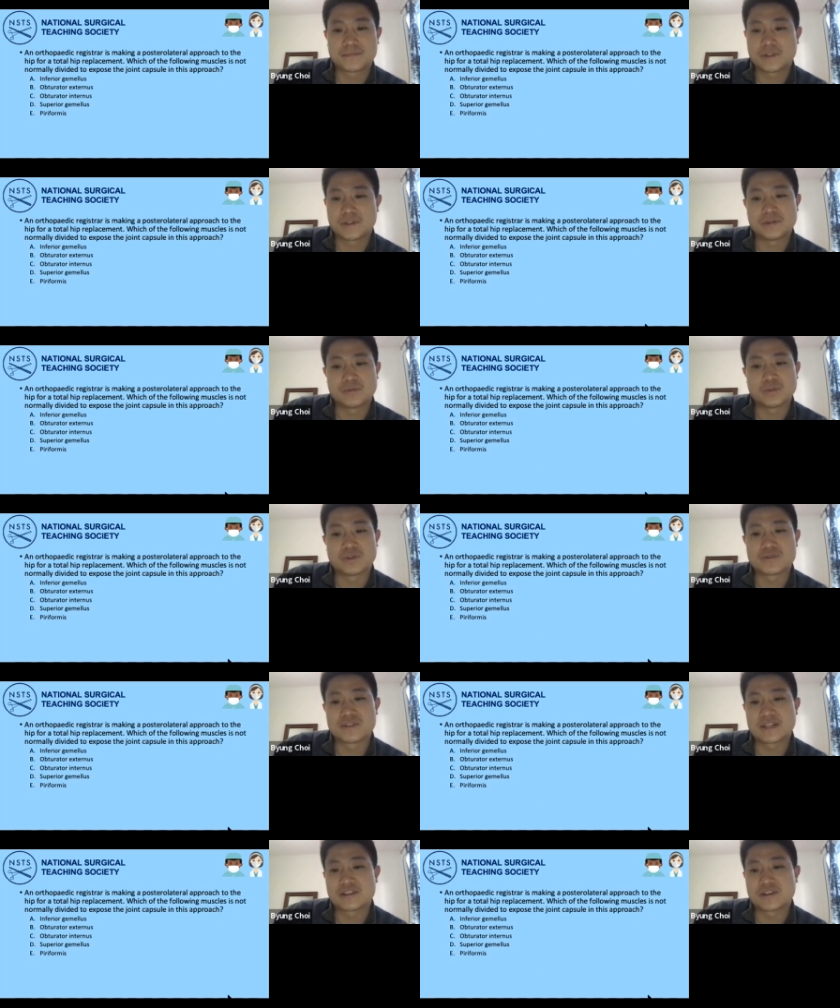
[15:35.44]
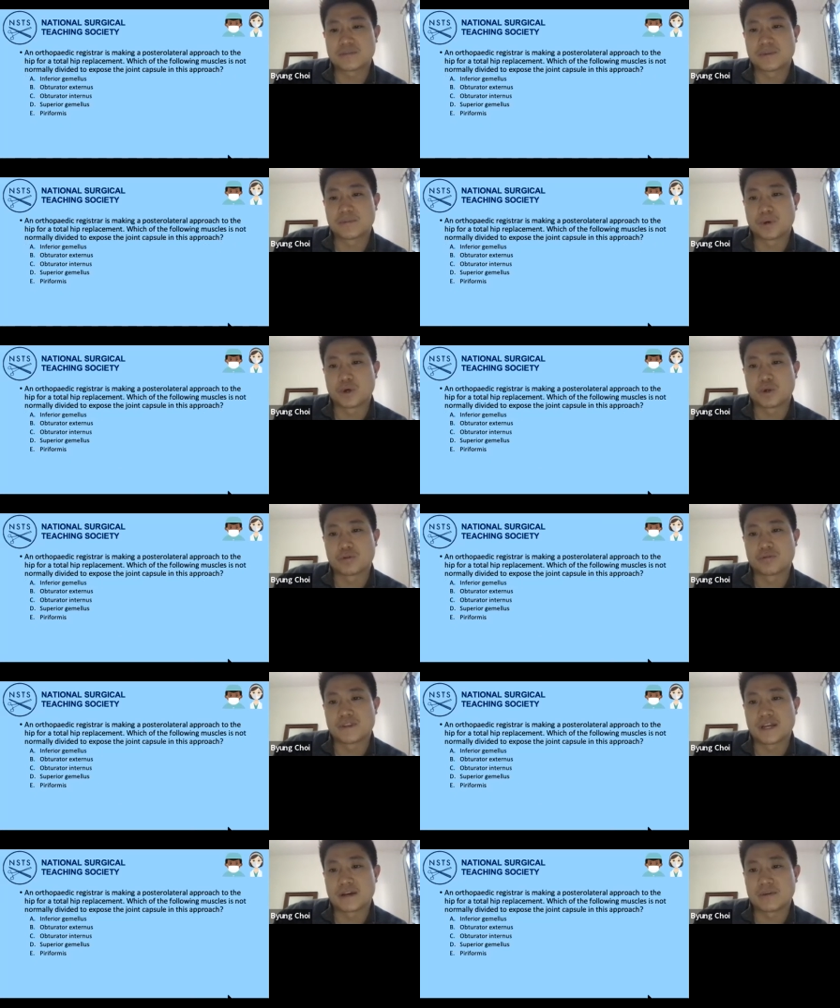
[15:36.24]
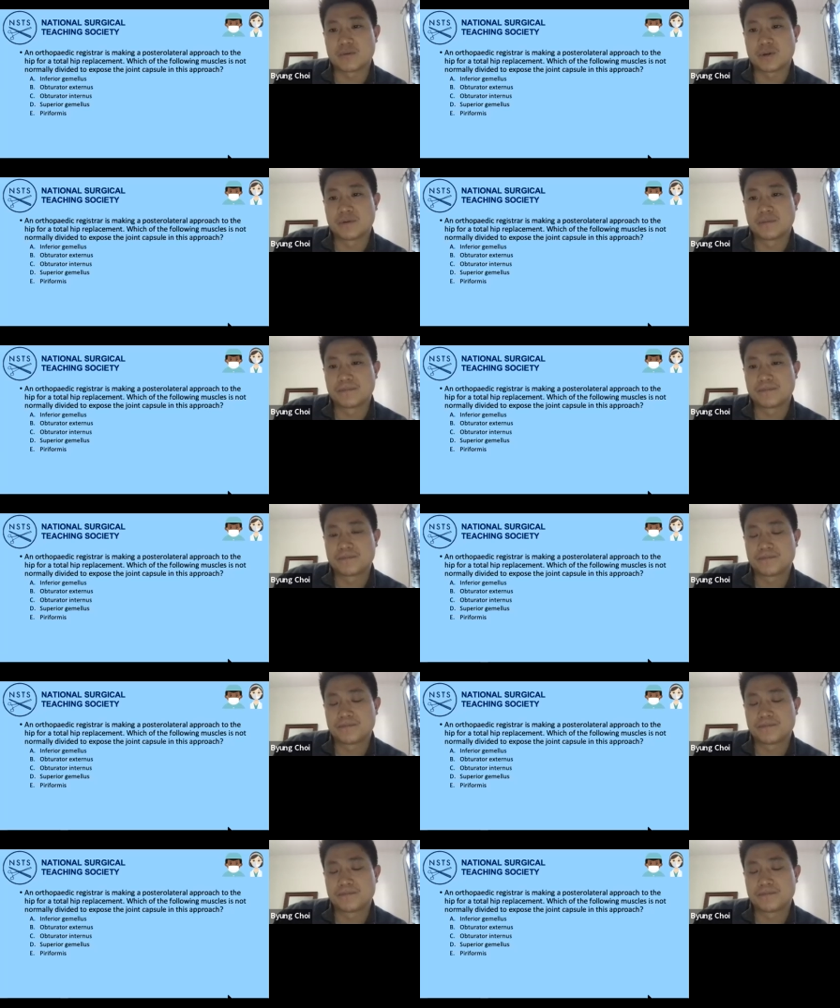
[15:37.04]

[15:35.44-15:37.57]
And we'll set up the poll for that one.